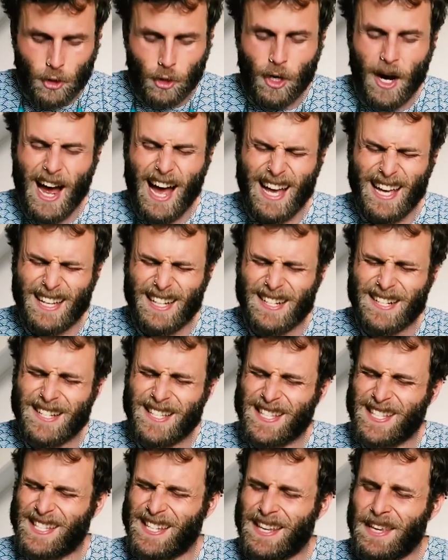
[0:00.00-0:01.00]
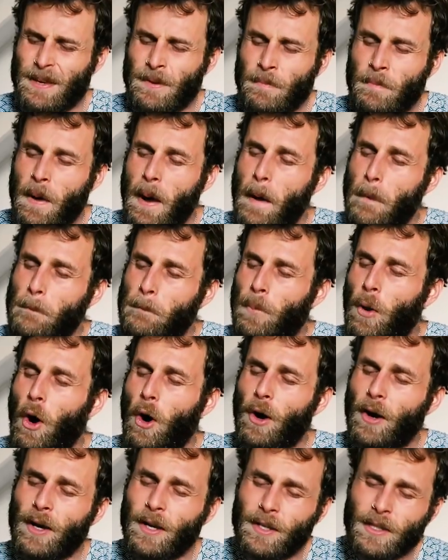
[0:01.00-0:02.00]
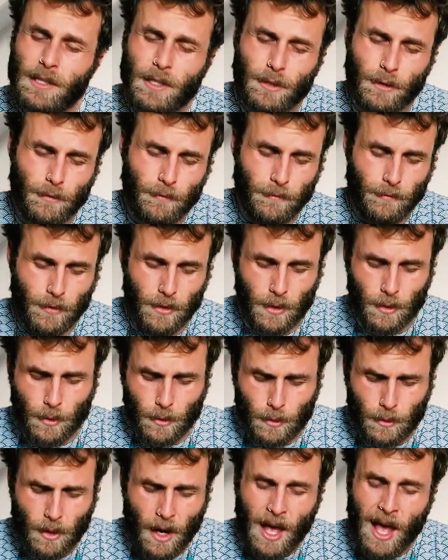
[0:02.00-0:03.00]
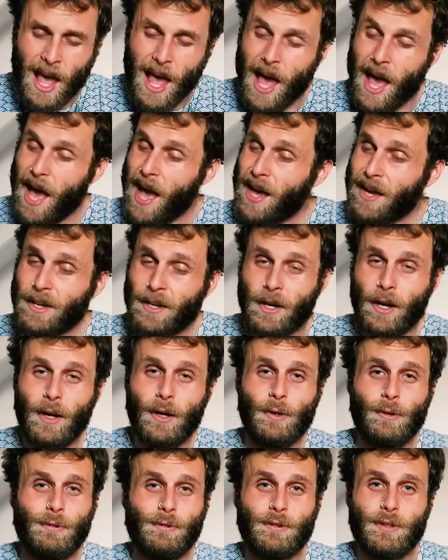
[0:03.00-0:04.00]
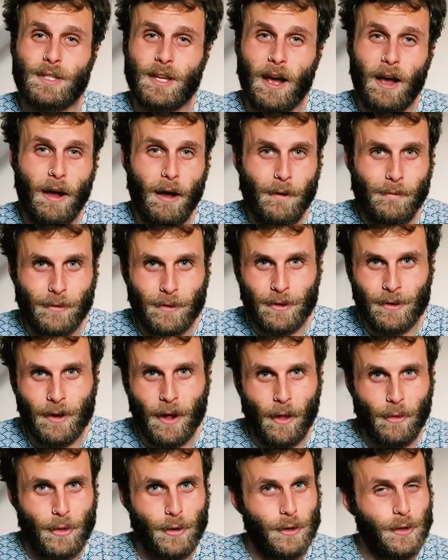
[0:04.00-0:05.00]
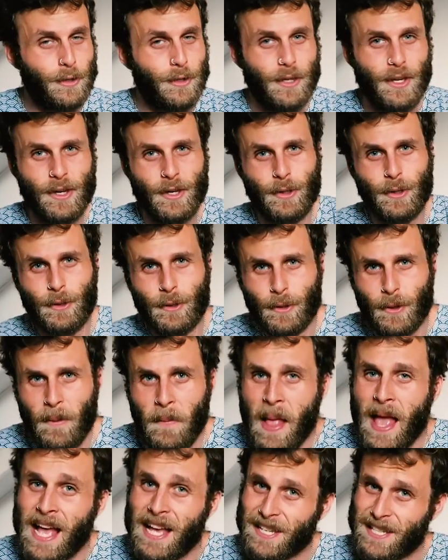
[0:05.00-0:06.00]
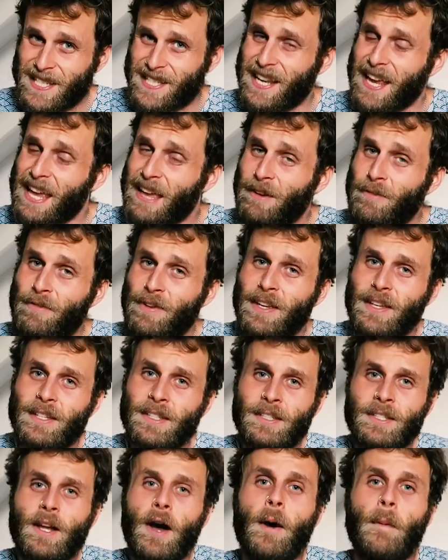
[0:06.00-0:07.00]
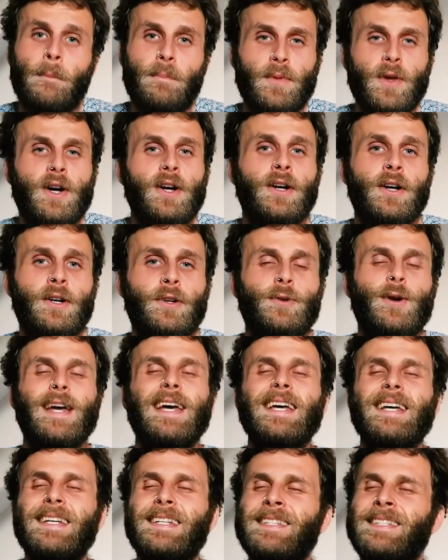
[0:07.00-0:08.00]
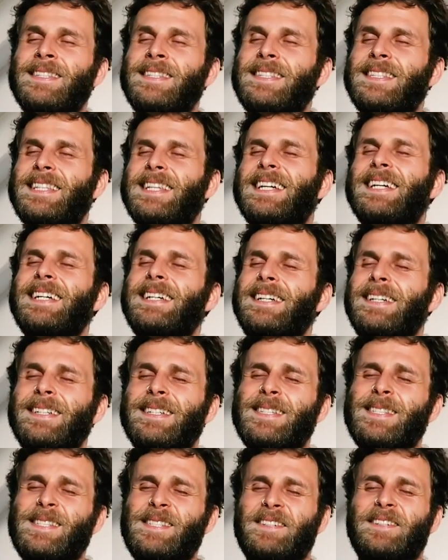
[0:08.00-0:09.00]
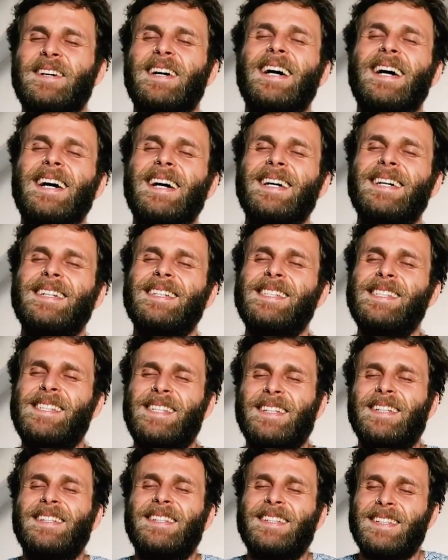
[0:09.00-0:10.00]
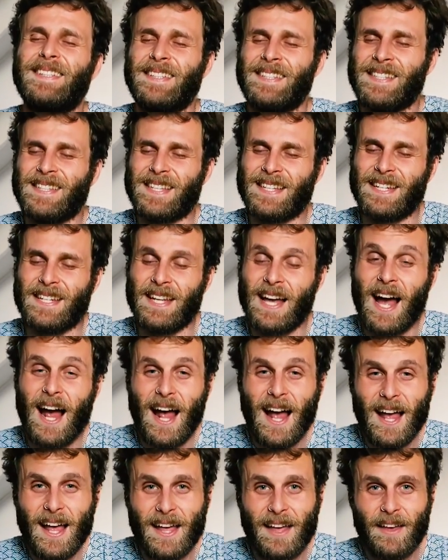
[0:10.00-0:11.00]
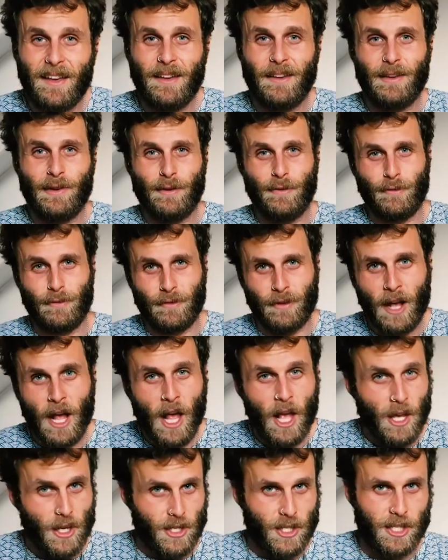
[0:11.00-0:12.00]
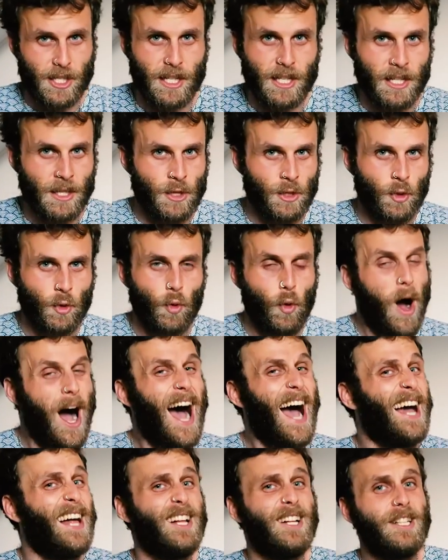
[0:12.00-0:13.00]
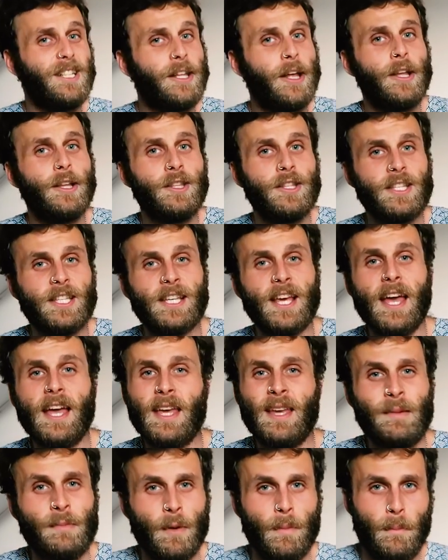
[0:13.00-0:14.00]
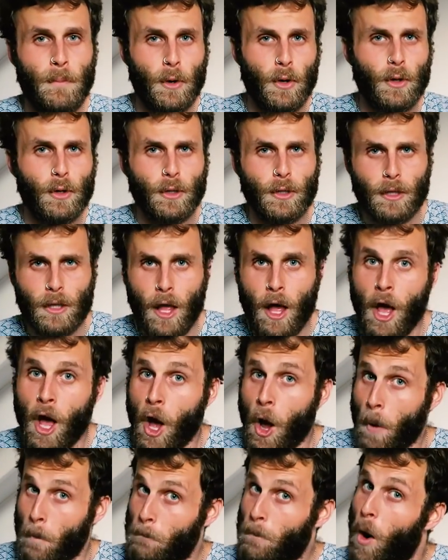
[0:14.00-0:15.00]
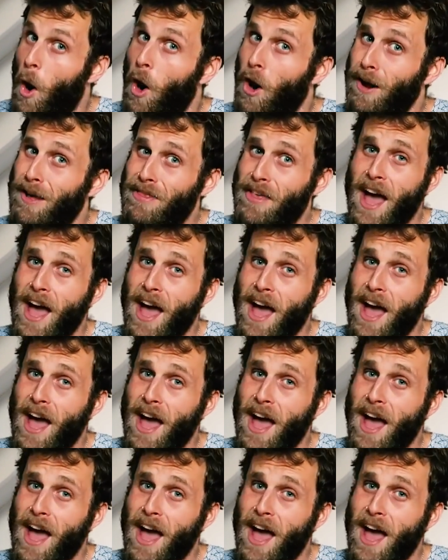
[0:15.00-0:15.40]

Try to see my point of view, echoes of another you, saving up your indiscretions. And I've seen the wild untamable, more